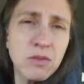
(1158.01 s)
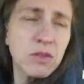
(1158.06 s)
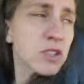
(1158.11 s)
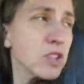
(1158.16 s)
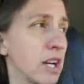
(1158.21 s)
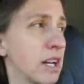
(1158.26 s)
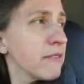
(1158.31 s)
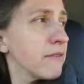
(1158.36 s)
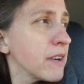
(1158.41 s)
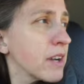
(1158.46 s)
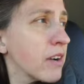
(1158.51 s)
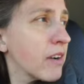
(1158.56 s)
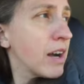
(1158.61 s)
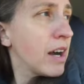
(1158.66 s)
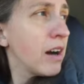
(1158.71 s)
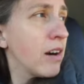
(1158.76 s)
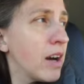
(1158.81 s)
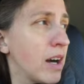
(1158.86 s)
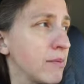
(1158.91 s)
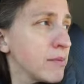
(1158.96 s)
I'm trying to
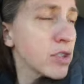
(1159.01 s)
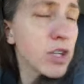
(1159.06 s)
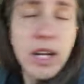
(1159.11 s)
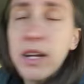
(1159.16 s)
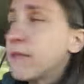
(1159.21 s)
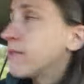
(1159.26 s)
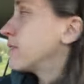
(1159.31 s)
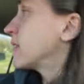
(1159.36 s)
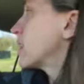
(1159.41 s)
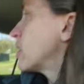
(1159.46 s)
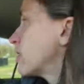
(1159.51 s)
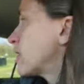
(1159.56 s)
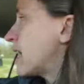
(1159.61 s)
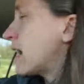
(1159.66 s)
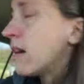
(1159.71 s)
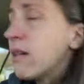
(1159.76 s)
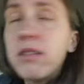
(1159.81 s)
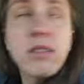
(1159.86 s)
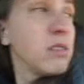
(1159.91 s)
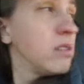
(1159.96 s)
figure
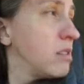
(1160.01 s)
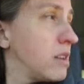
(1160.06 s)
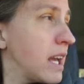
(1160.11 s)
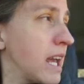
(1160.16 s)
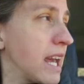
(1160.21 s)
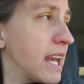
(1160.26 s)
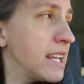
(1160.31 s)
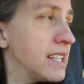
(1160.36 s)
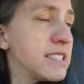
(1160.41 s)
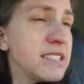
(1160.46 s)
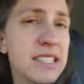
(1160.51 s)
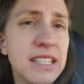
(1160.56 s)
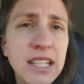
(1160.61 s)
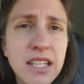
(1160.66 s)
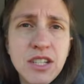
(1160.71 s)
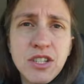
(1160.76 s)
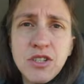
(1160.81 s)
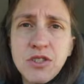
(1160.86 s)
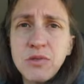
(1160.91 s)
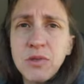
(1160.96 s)
out AC
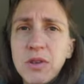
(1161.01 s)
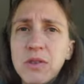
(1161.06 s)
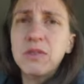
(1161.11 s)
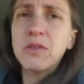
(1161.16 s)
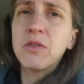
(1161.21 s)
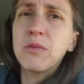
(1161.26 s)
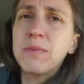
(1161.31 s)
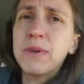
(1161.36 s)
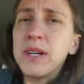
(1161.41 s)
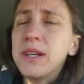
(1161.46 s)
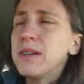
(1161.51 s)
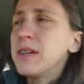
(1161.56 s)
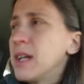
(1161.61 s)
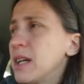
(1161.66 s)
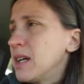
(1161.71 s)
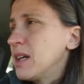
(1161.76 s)
issue a little bit,